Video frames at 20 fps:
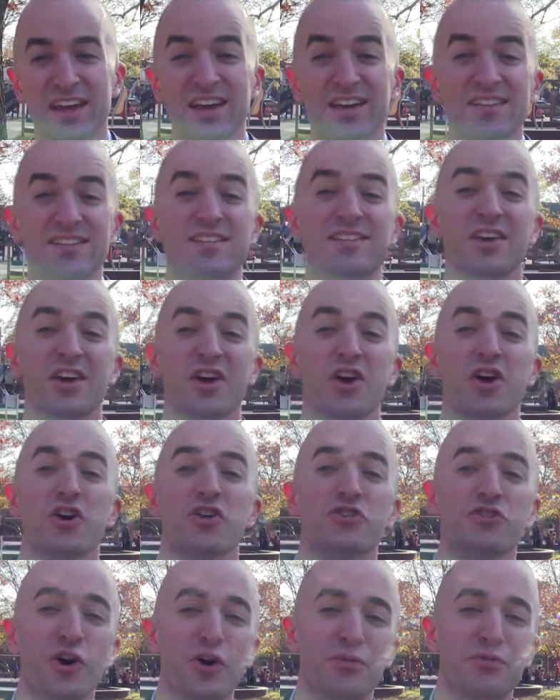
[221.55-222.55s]
is
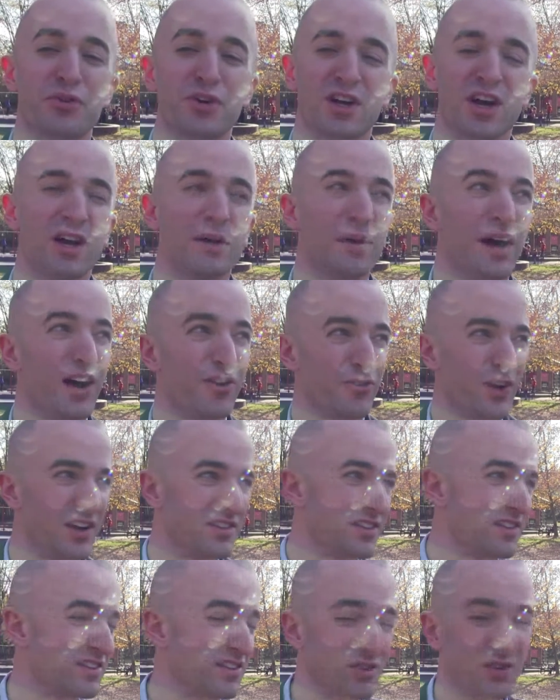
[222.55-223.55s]
don't forget about
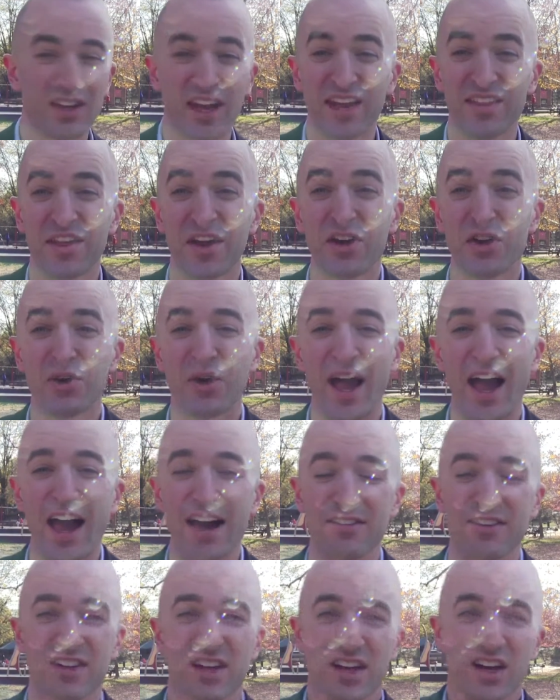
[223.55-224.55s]
rentals. Okay, there you
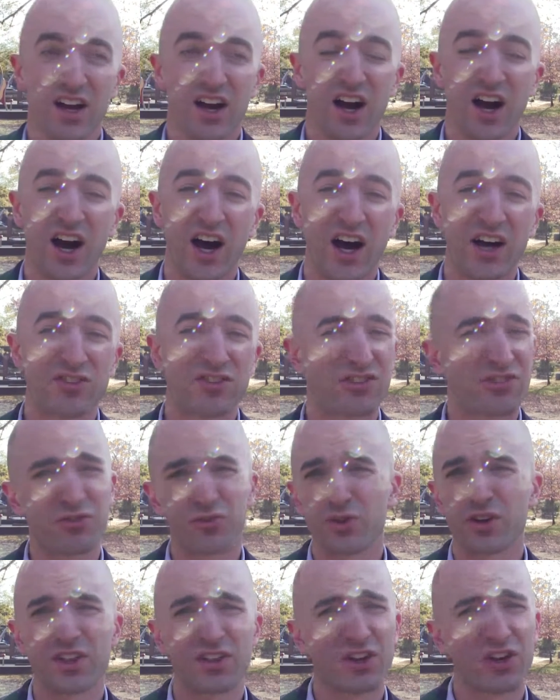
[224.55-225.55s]
have it. Uh, just
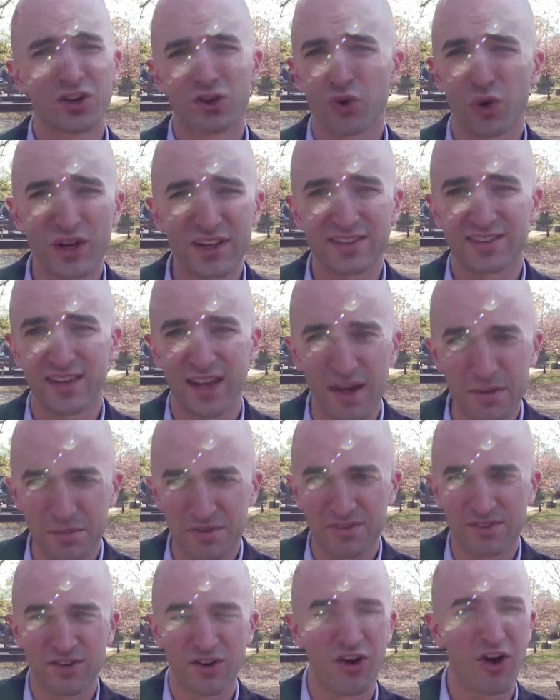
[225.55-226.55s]
three little quick
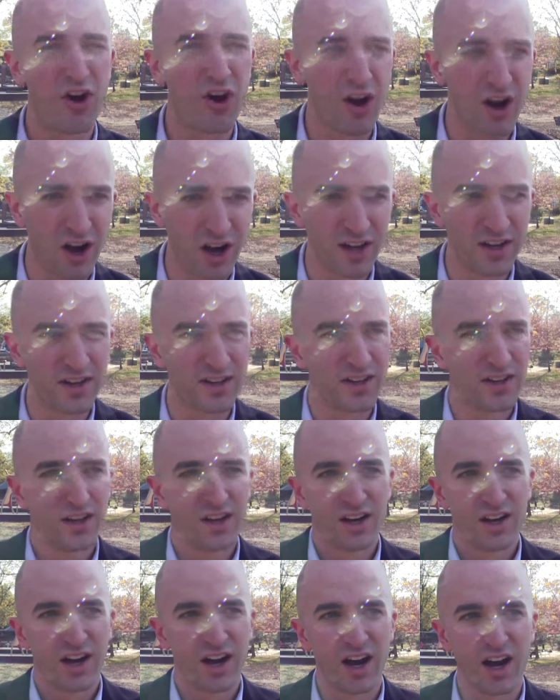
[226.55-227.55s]
tips on.
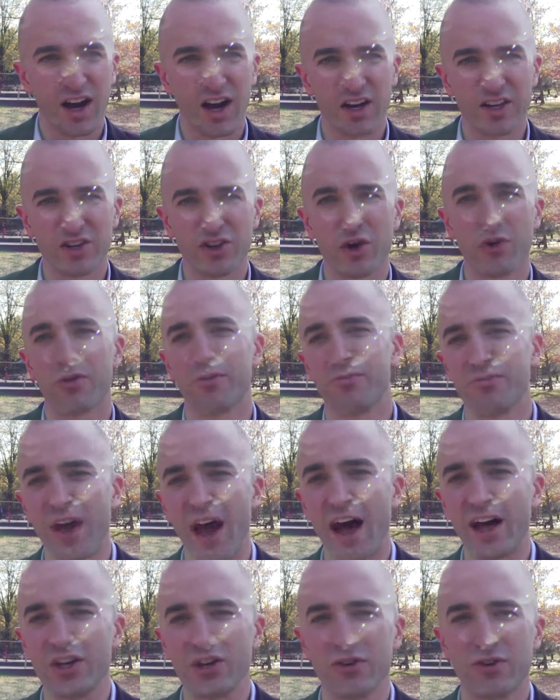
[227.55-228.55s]
Uh, you know, the
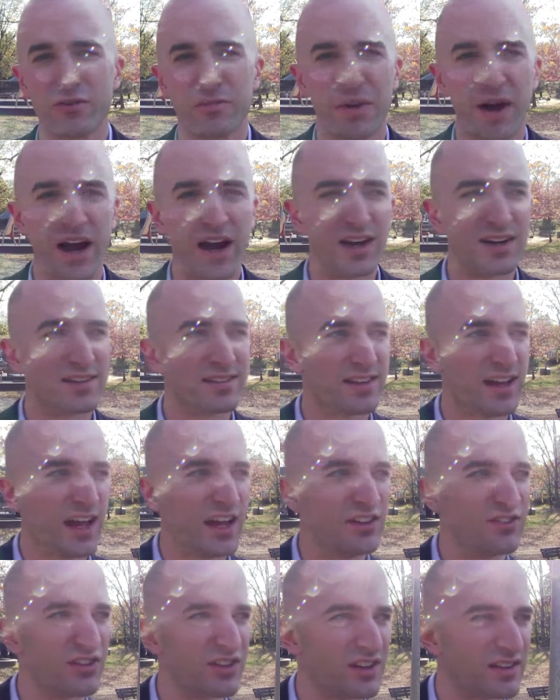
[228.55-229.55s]
value of buyer's
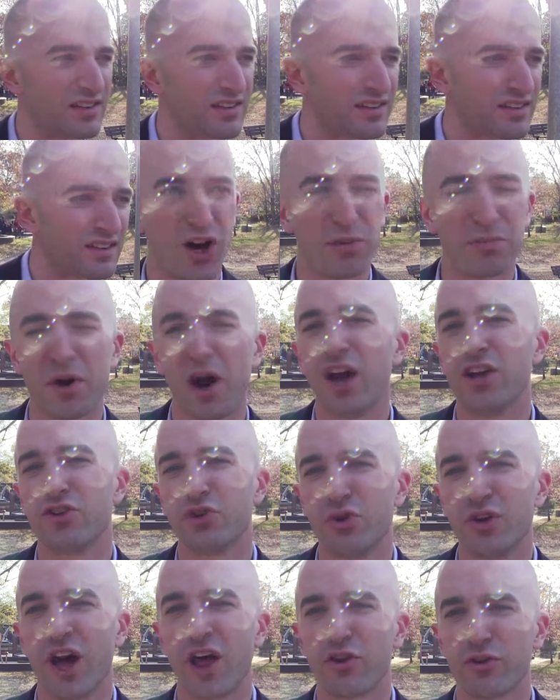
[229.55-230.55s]
agents. I'll probably
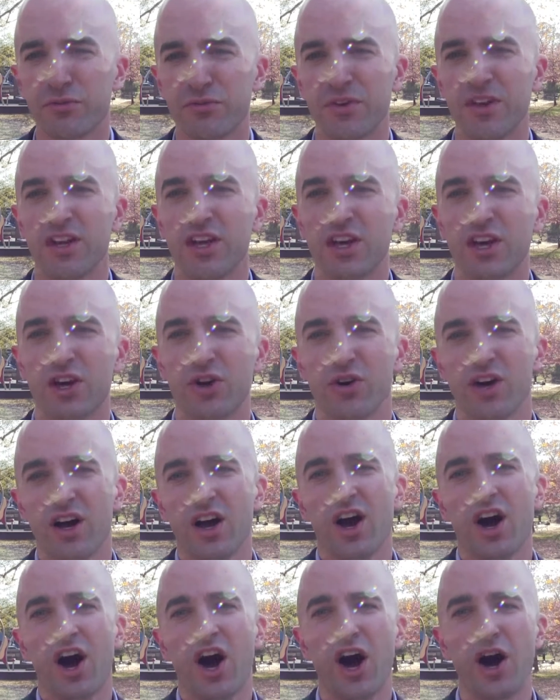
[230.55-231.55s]
do another video,
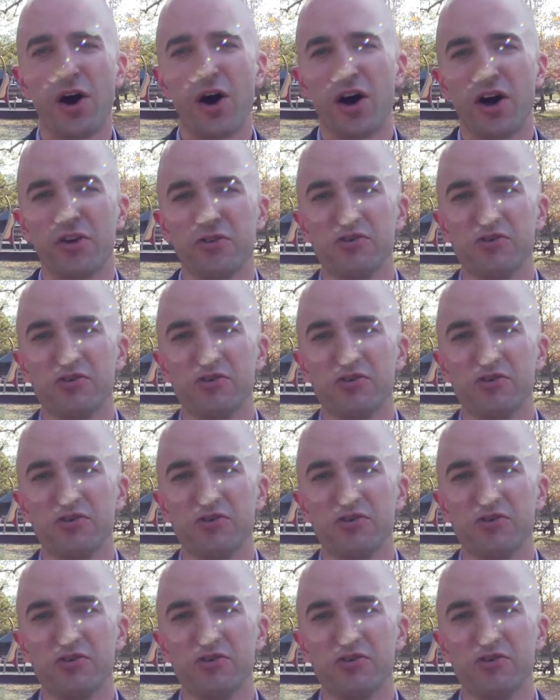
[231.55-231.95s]
uh,